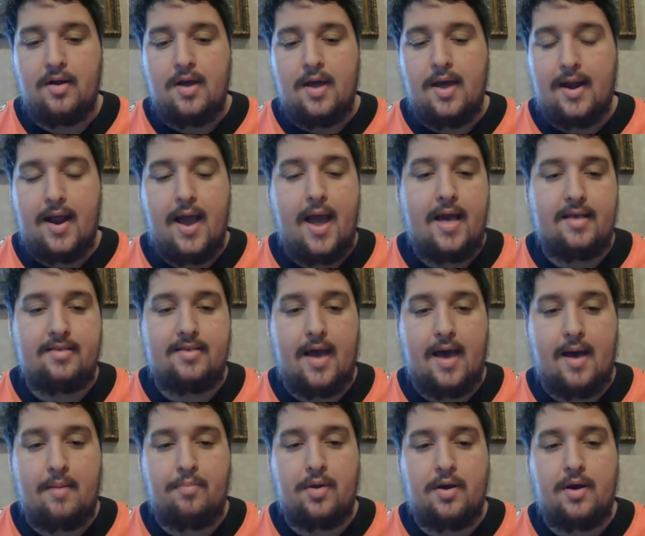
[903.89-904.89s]
It has
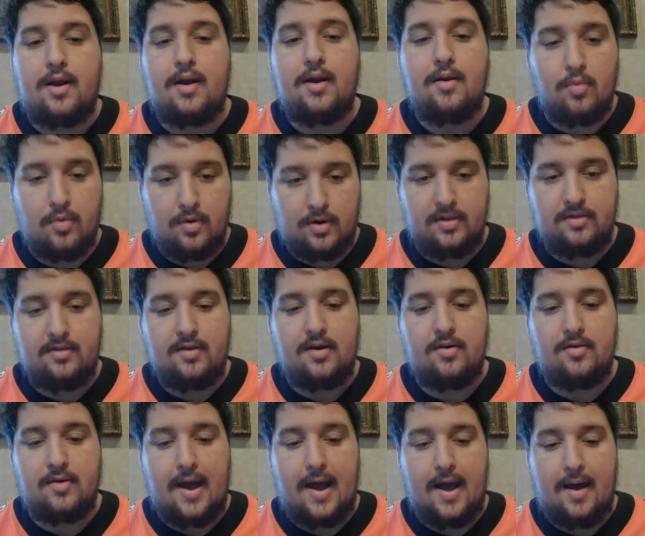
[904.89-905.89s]
happened, and it will
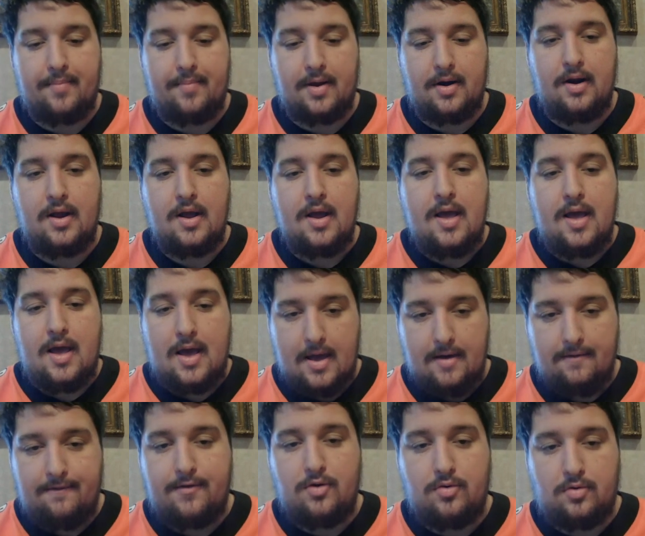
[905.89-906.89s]
continue to happen
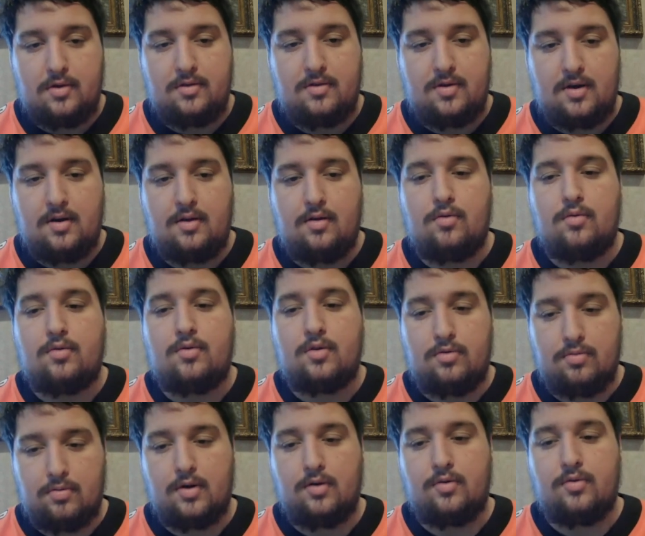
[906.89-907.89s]
if you continue to
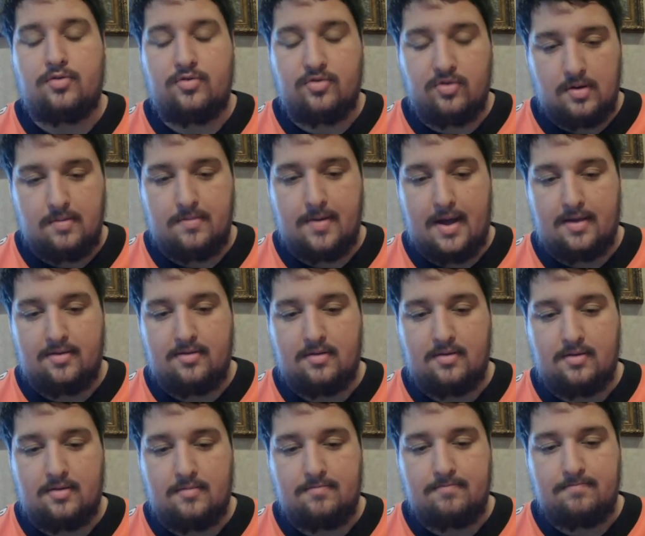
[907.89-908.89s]
throw screen passes.